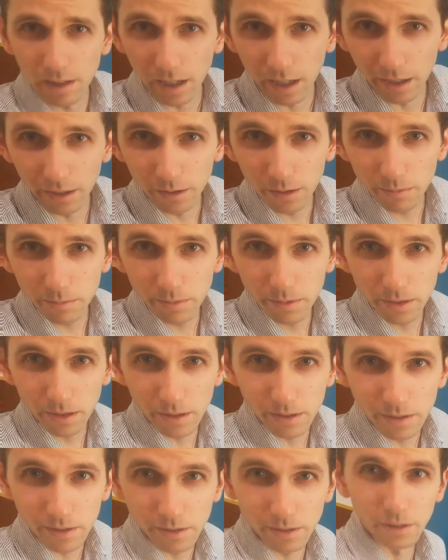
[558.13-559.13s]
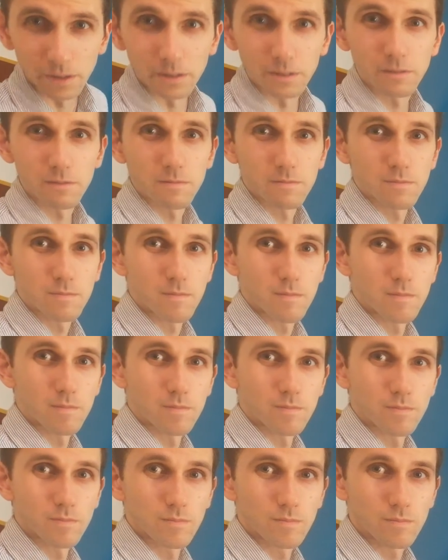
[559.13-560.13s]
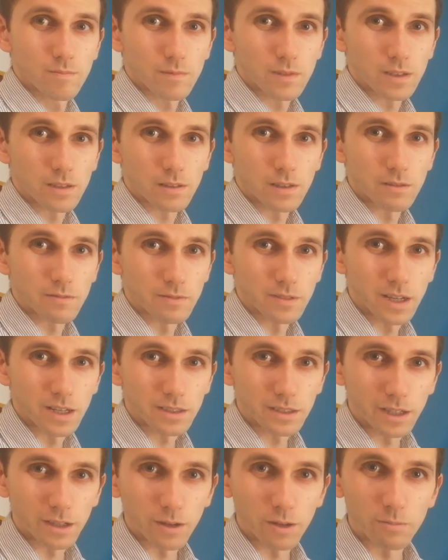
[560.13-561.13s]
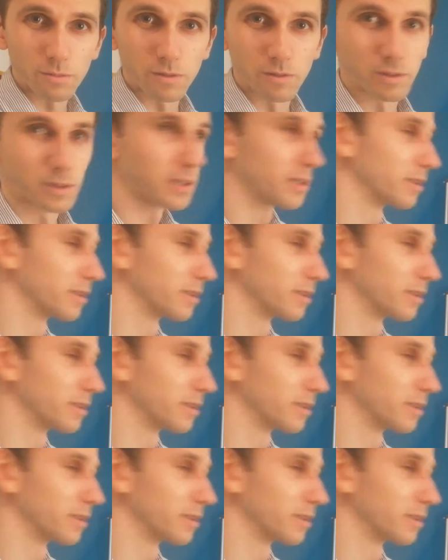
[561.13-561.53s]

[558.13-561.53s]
I hope you can see it. If not, I hope you'll